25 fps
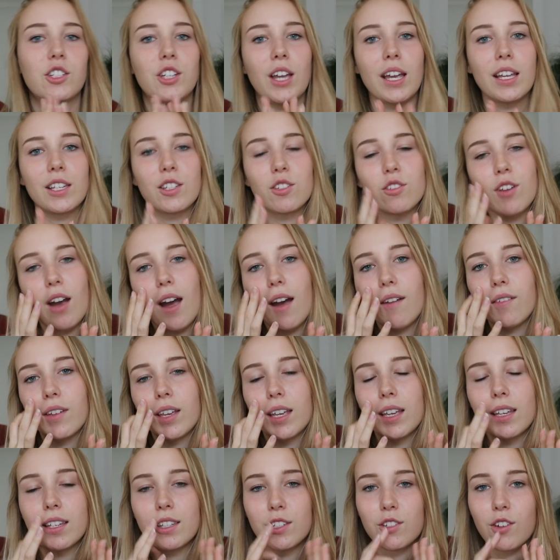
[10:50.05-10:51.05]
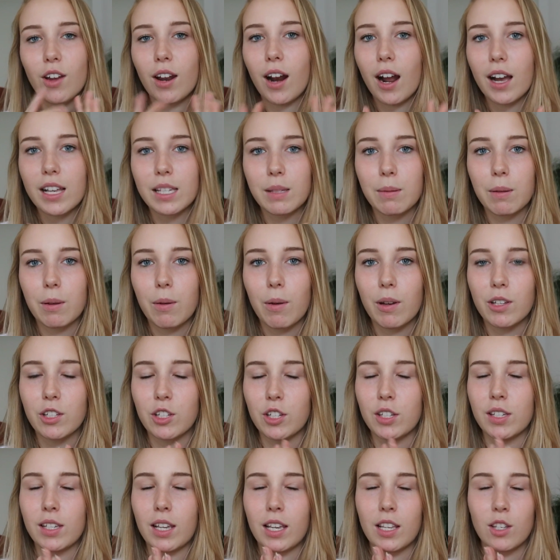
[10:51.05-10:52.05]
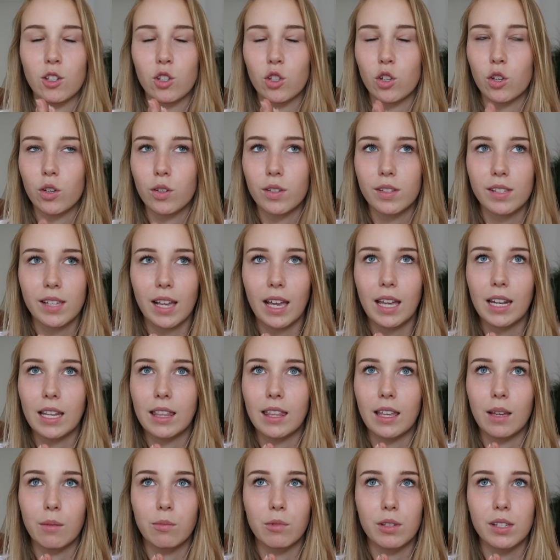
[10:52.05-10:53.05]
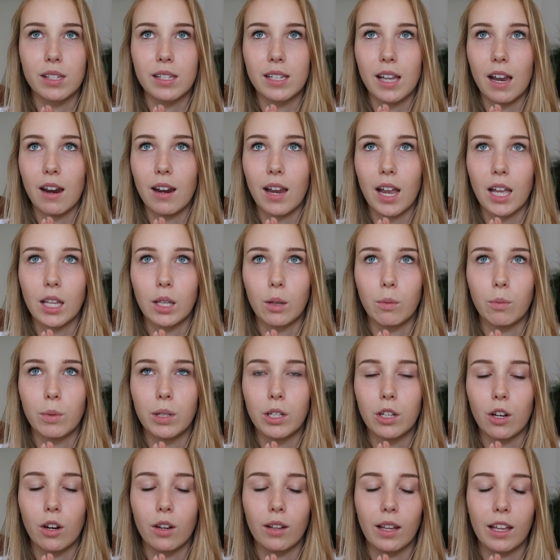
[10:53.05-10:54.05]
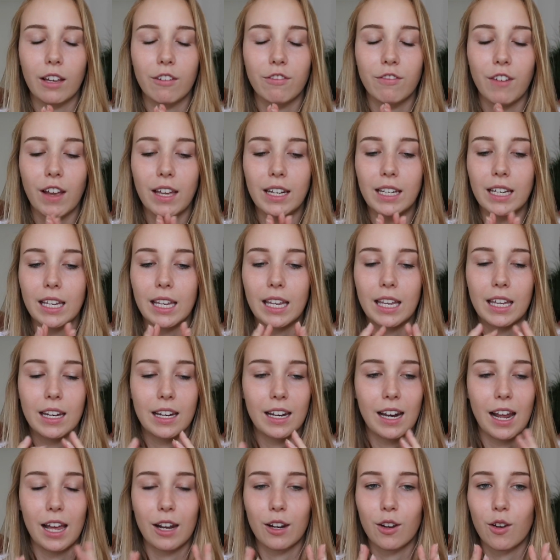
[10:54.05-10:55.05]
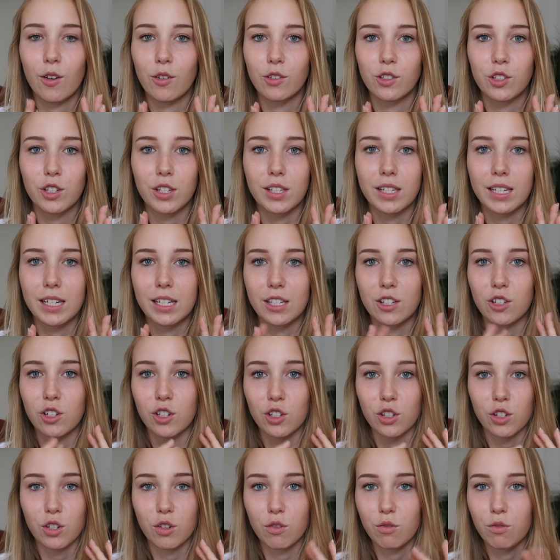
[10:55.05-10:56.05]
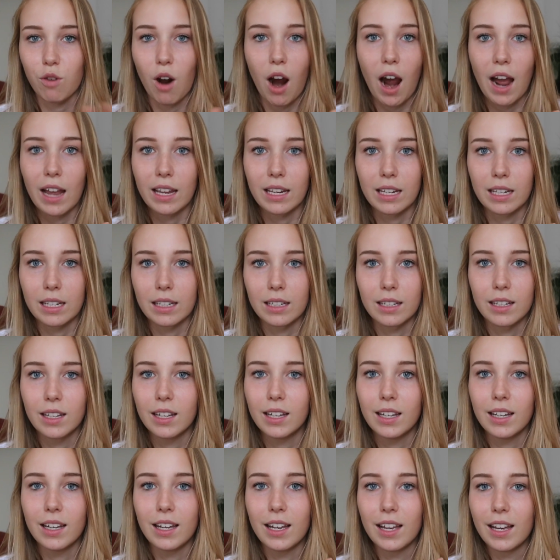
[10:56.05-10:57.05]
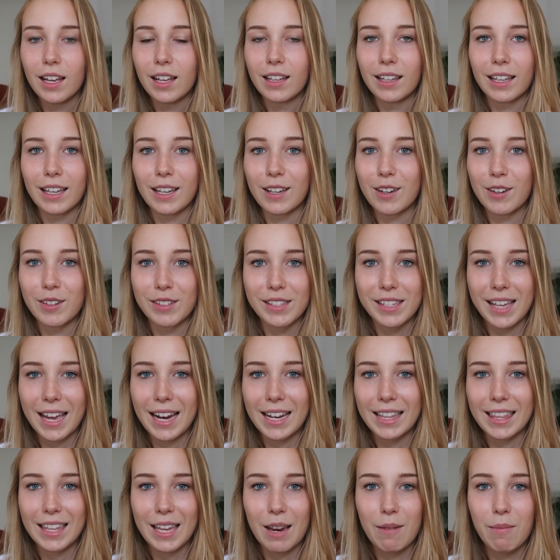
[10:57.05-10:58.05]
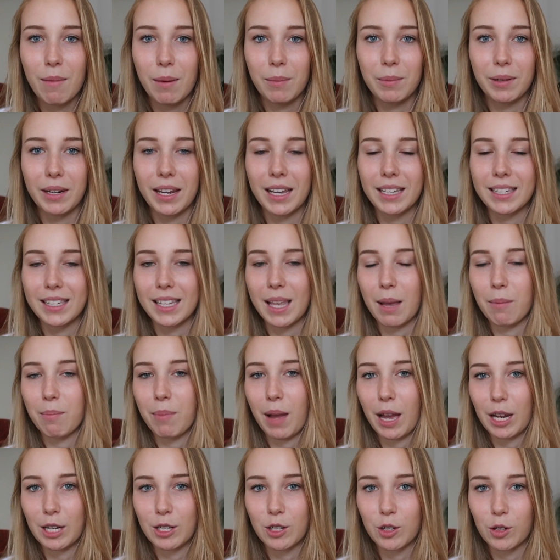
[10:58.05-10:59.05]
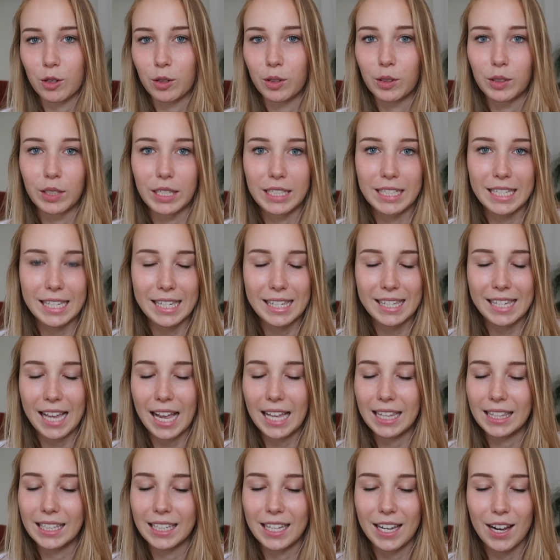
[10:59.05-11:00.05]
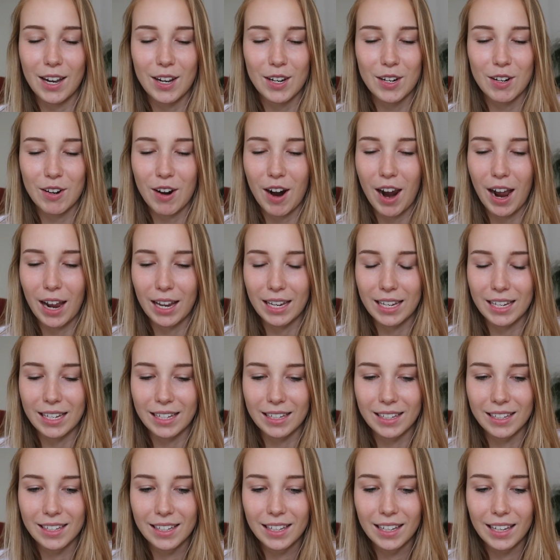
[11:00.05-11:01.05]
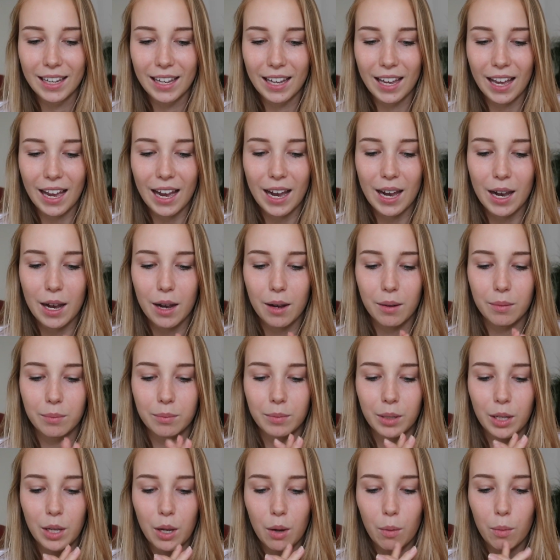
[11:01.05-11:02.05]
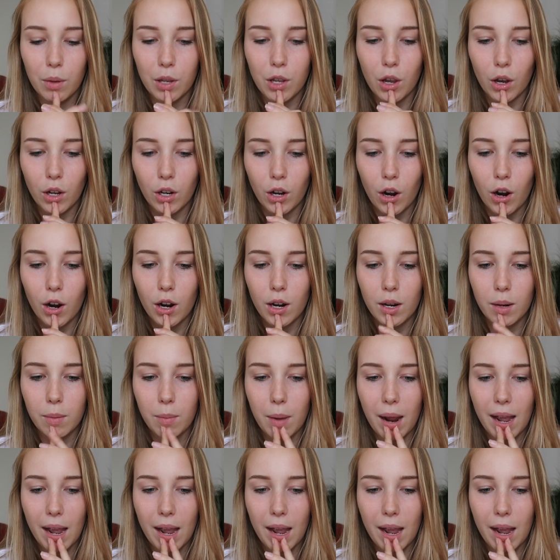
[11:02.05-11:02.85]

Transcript: Jake's driving, he's trying to ask me questions. I just couldn't say anything. I'm just staring out the window, like fading in and out of consciousness, just crying. Like, I couldn't say anything. I remember he had to get petrol and I just sat in the car crying. We got home.